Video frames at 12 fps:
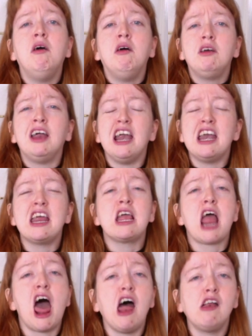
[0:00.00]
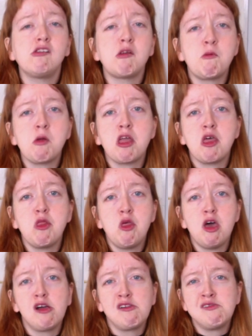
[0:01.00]
turning out to be
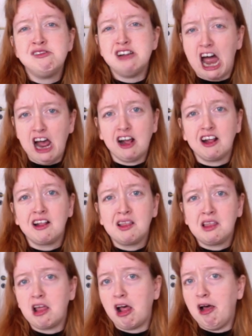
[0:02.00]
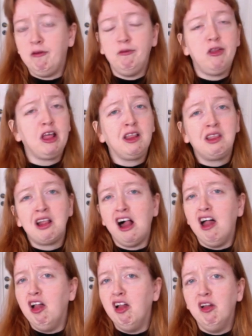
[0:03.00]
the crux of this
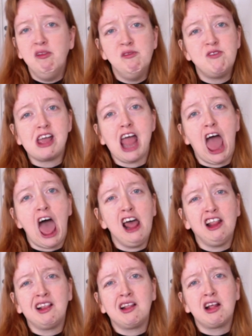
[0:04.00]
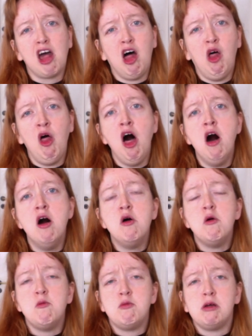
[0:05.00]
whole fiasco
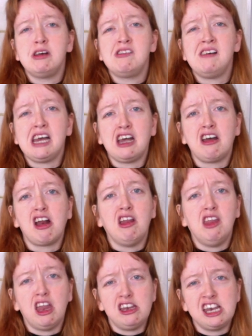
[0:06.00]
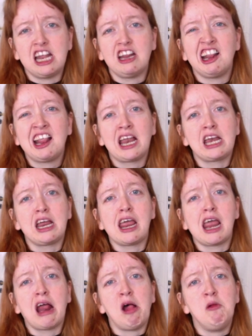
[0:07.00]
between London
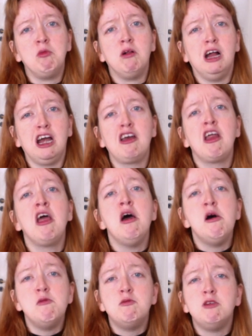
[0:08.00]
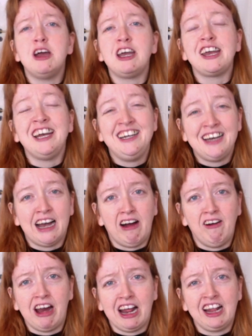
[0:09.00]
City Airport, British
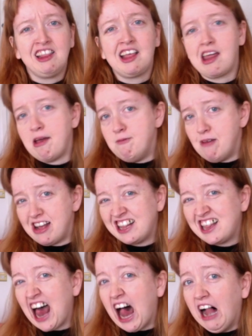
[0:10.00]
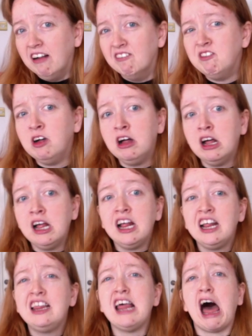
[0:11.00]
Airways, and myself.
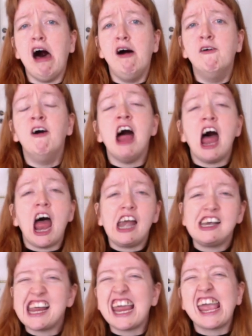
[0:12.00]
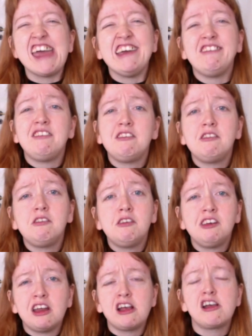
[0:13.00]
So, I need you
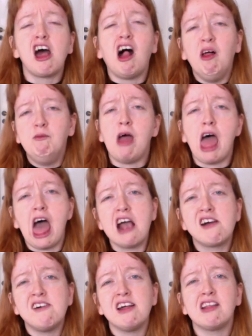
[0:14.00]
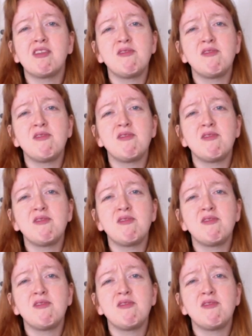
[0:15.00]
to go back with